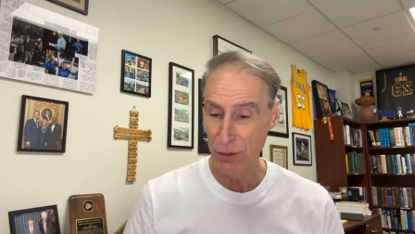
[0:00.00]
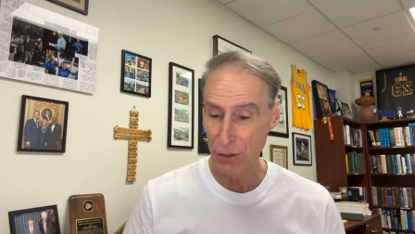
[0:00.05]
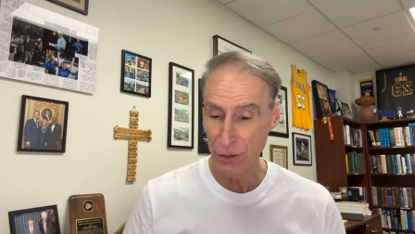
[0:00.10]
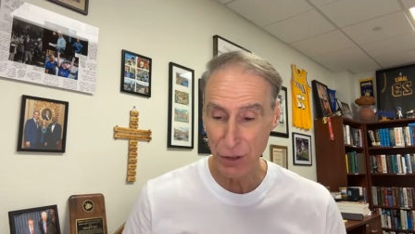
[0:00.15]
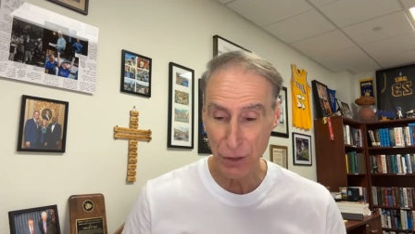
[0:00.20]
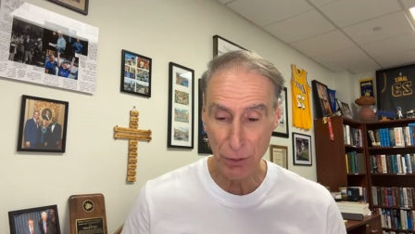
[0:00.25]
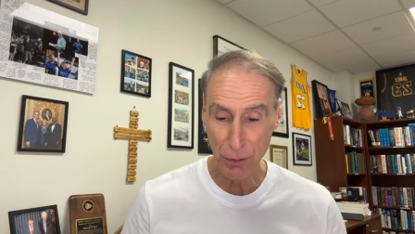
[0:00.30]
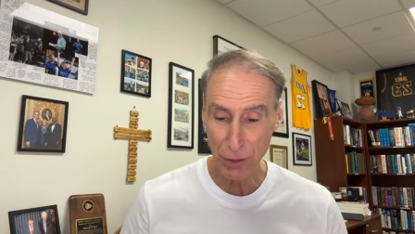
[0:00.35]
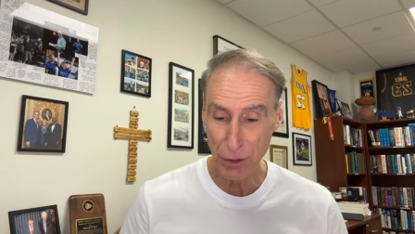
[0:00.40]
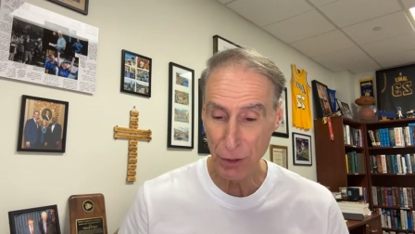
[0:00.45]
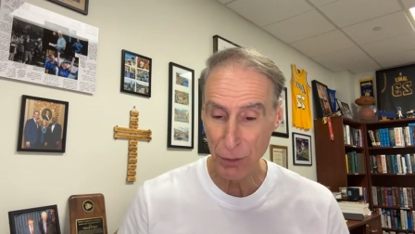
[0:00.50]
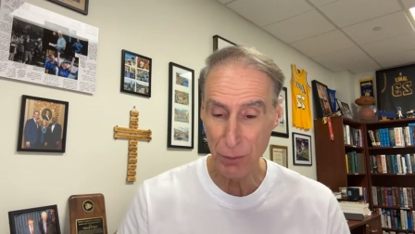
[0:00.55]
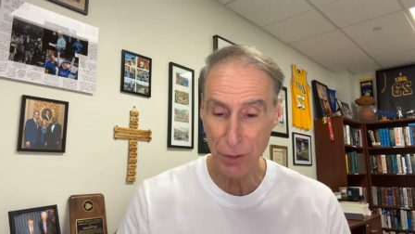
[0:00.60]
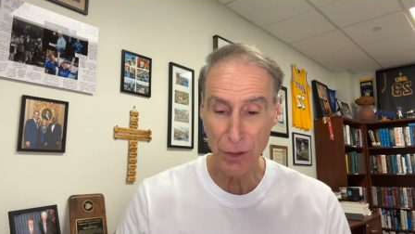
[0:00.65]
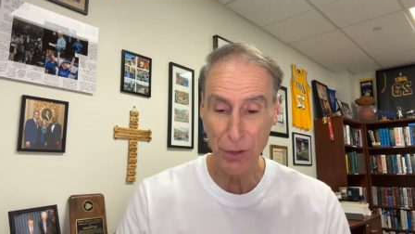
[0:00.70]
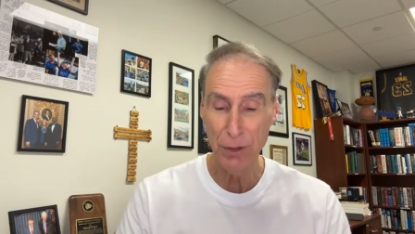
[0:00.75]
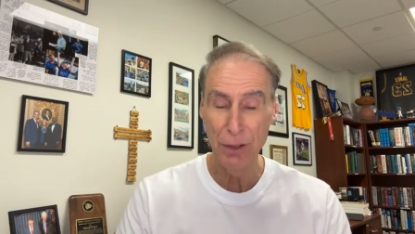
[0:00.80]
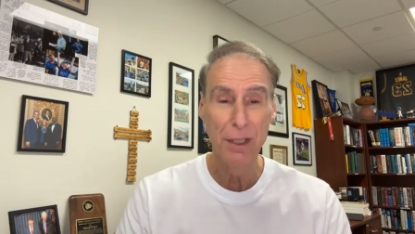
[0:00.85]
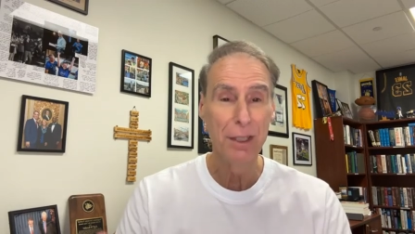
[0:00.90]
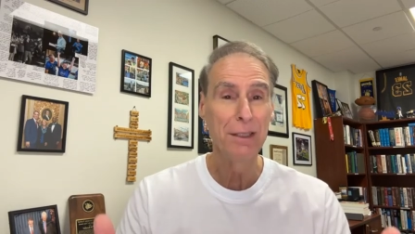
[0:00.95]
You, you, you,
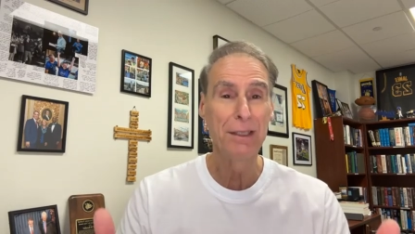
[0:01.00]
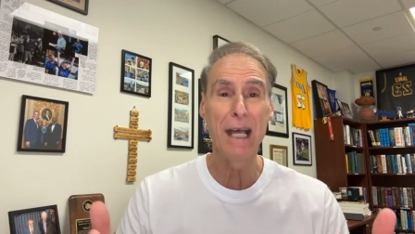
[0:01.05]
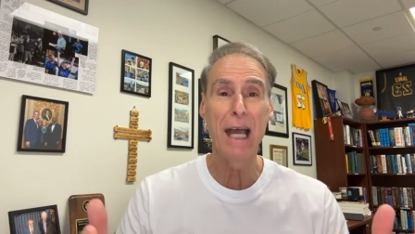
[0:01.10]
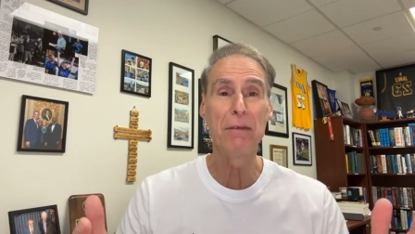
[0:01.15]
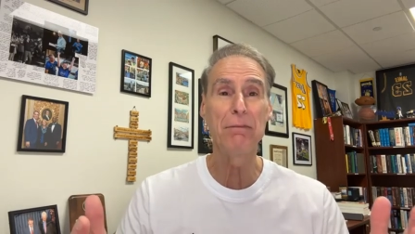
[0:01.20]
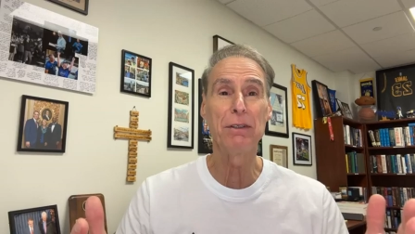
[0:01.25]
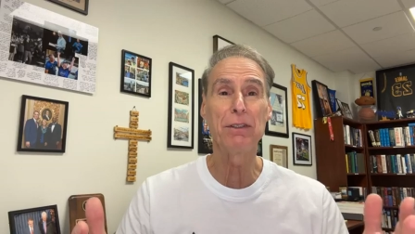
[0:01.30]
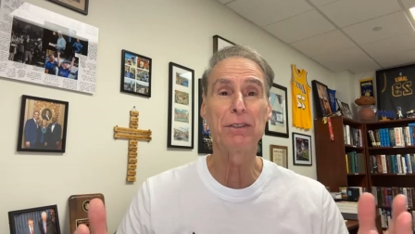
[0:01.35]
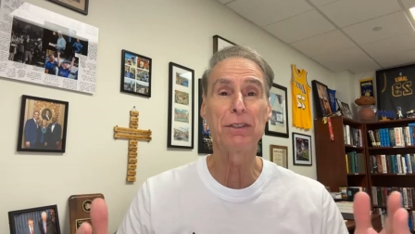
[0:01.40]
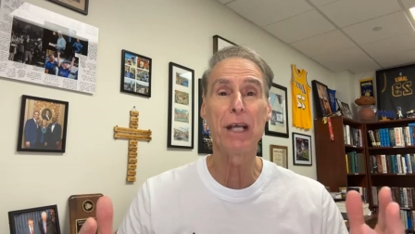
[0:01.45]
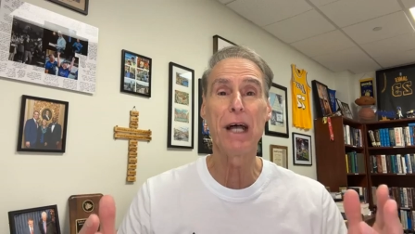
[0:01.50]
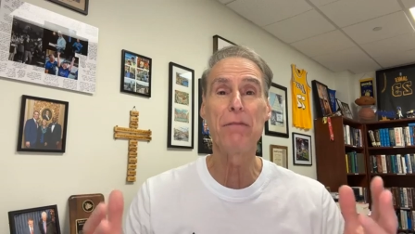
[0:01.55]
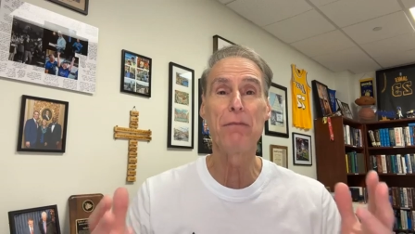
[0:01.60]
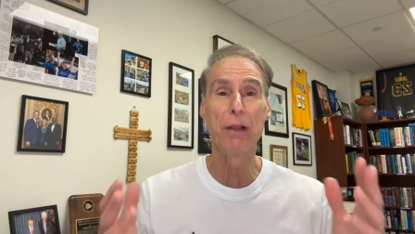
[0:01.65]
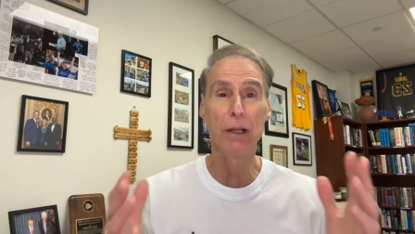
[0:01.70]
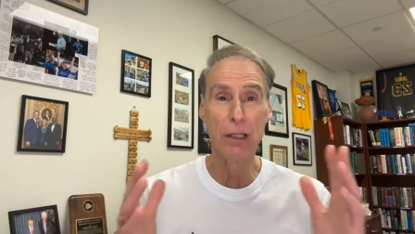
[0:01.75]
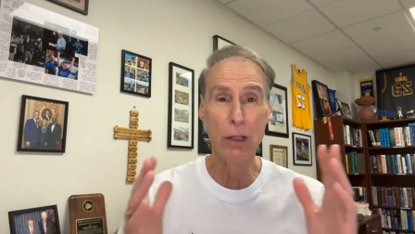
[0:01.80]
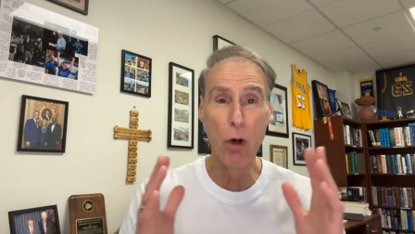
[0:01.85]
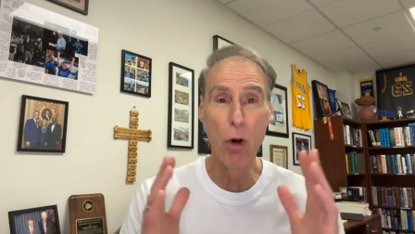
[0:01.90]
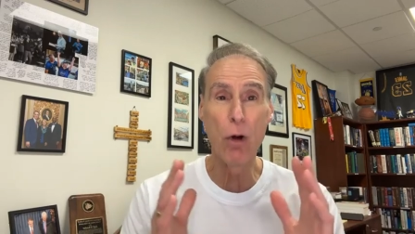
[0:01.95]
you, David
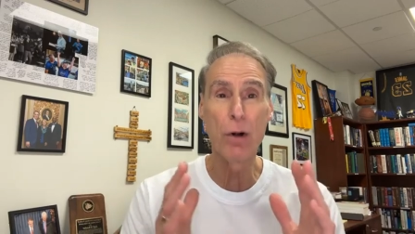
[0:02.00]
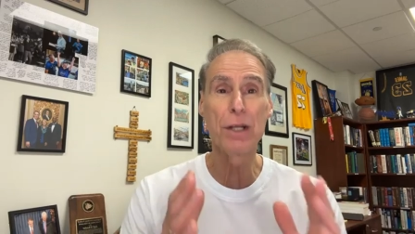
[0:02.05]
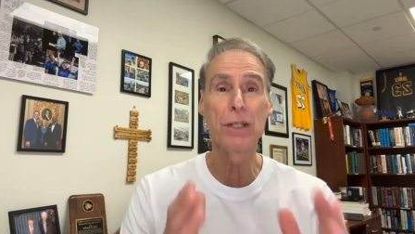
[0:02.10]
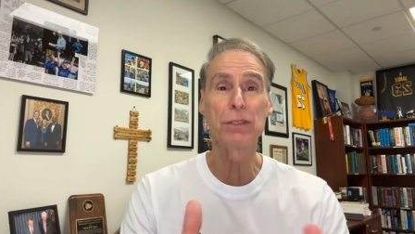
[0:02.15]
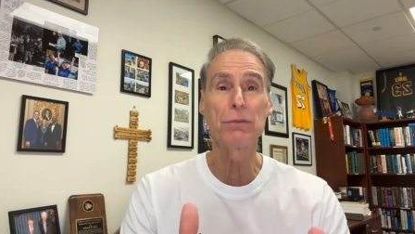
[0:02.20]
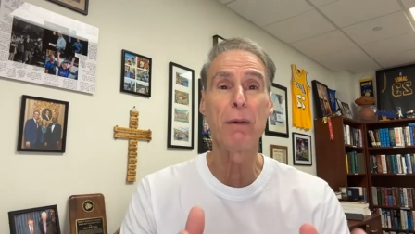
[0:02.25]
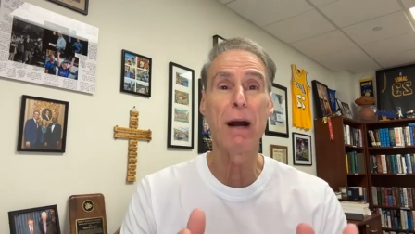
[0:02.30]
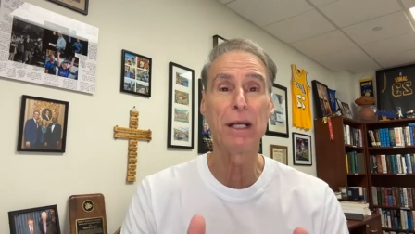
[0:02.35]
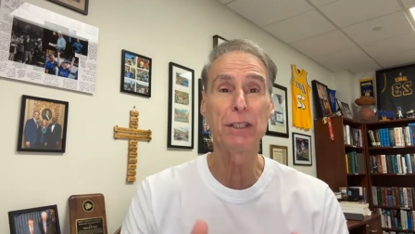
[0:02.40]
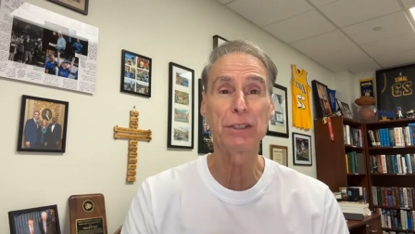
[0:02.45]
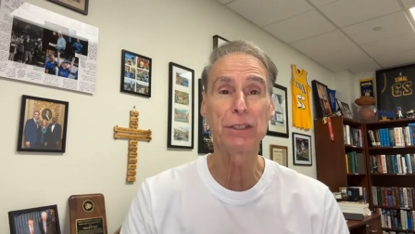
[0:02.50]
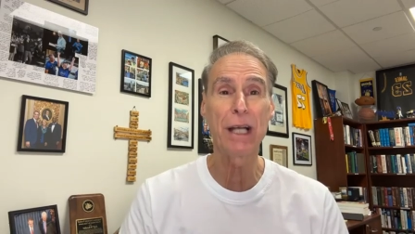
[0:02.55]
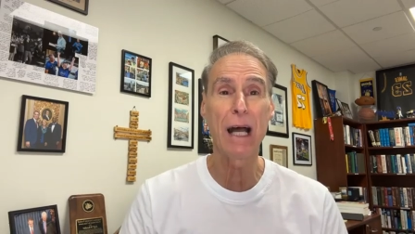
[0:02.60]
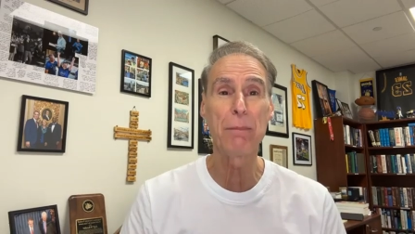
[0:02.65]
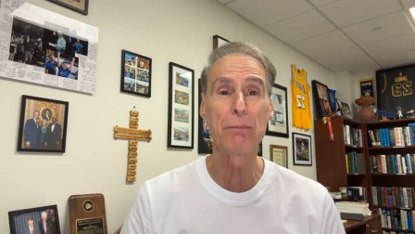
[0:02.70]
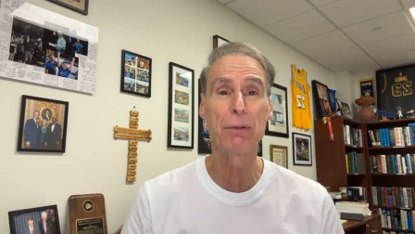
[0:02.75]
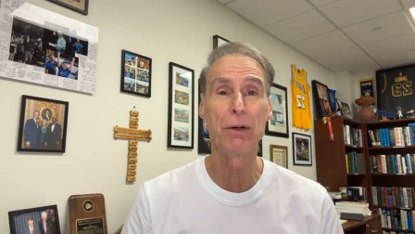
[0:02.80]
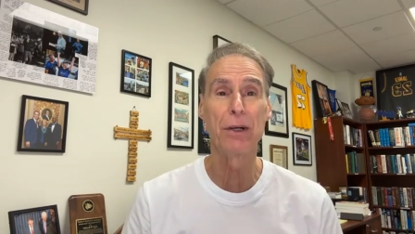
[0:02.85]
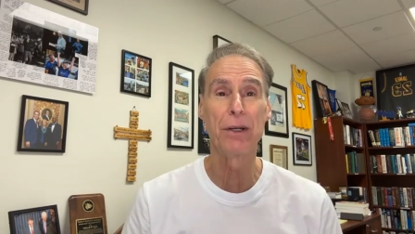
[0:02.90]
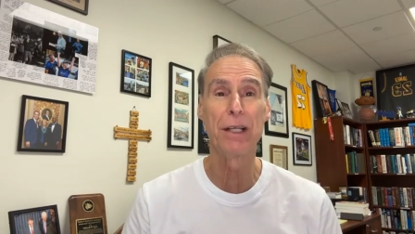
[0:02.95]
said, the Lord is my
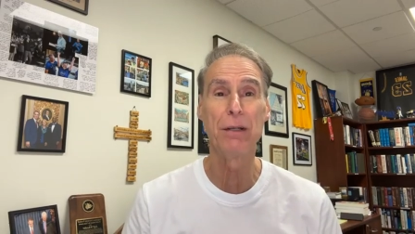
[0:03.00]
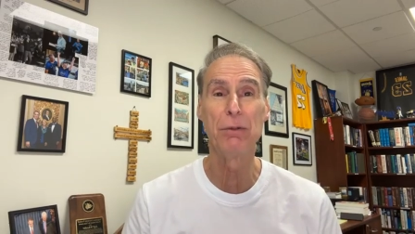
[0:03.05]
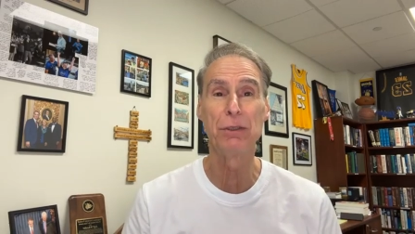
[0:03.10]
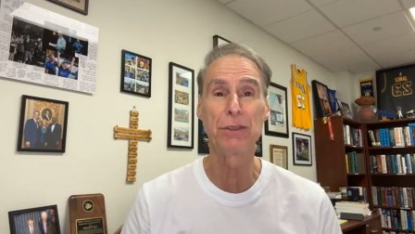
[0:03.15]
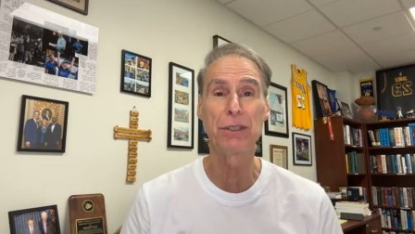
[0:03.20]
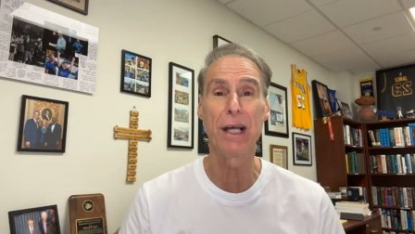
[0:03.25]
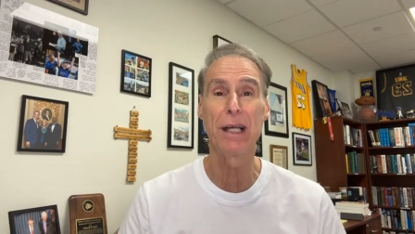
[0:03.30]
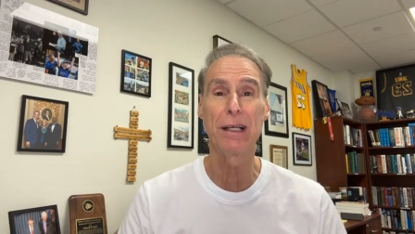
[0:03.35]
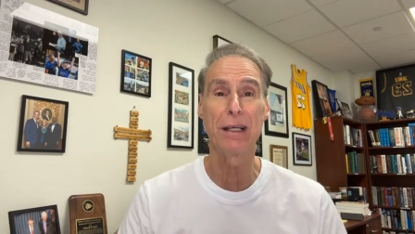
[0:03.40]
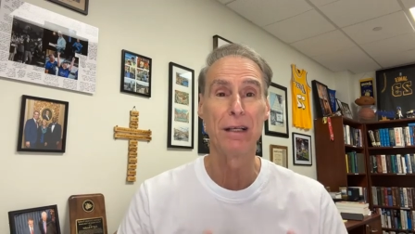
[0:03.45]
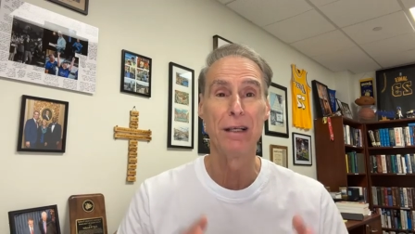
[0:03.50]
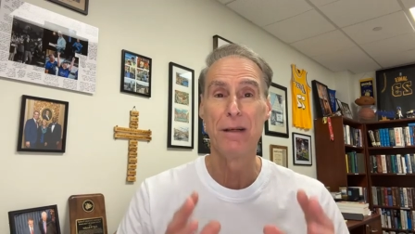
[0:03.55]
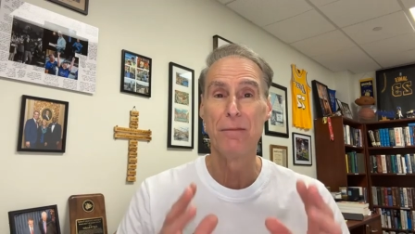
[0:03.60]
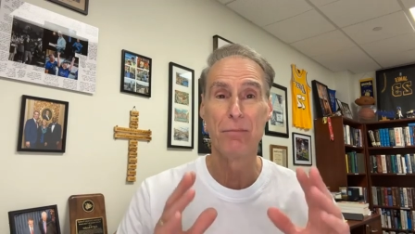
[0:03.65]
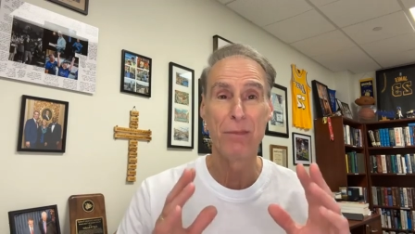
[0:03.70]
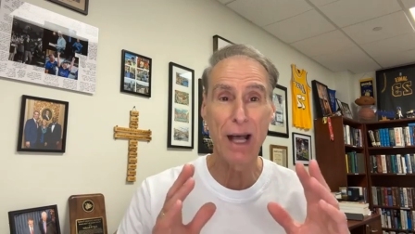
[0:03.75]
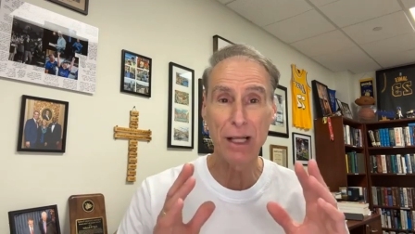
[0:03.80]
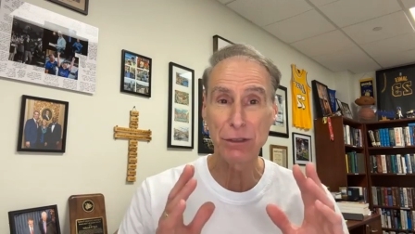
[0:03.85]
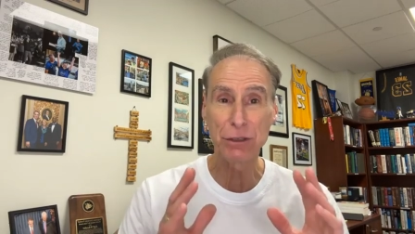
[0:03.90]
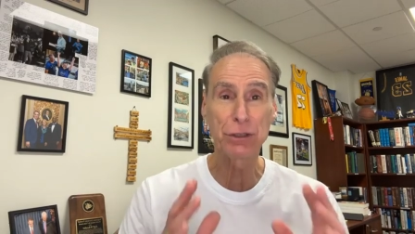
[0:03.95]
shepherd. He was saying,
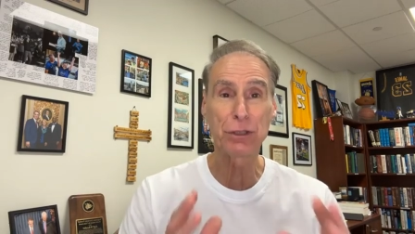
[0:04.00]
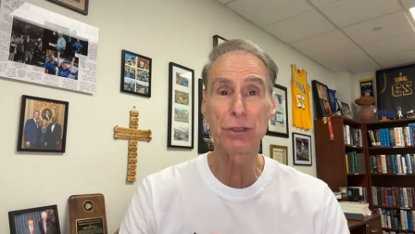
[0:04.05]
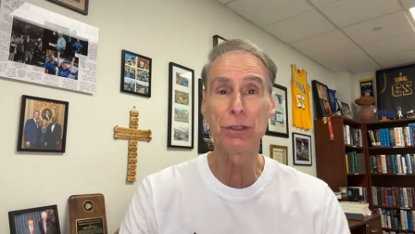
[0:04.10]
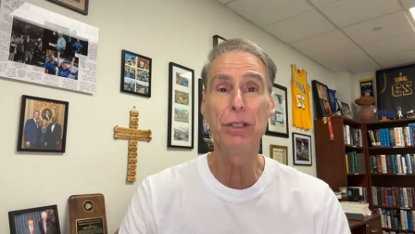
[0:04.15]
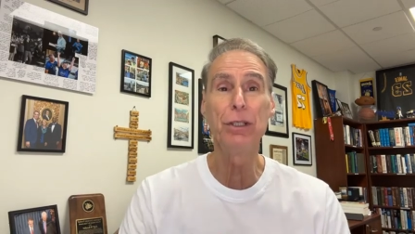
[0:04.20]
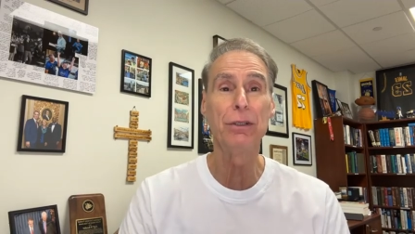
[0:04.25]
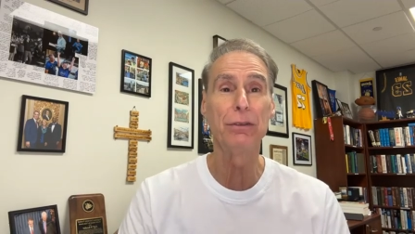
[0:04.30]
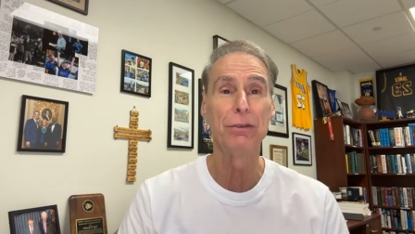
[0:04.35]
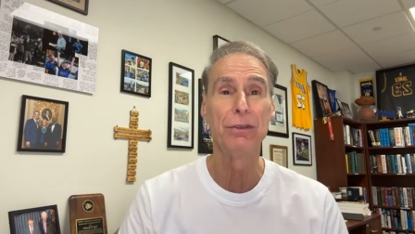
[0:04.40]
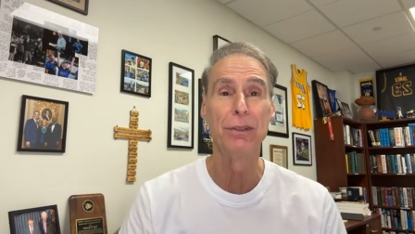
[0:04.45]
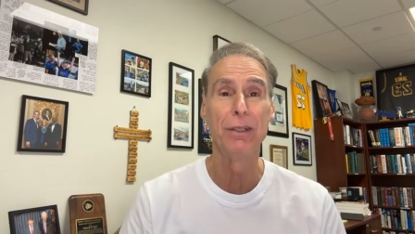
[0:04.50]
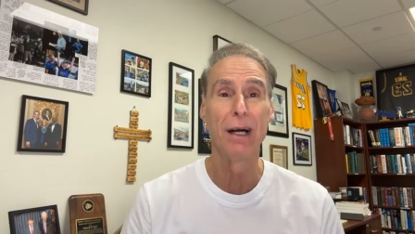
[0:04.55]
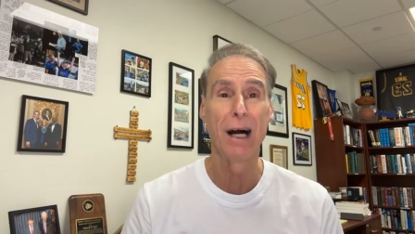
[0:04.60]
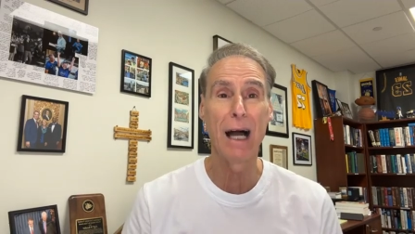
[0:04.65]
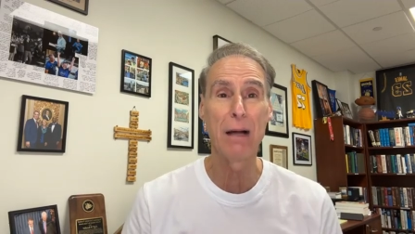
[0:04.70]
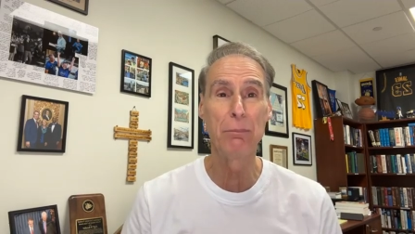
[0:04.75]
that's true.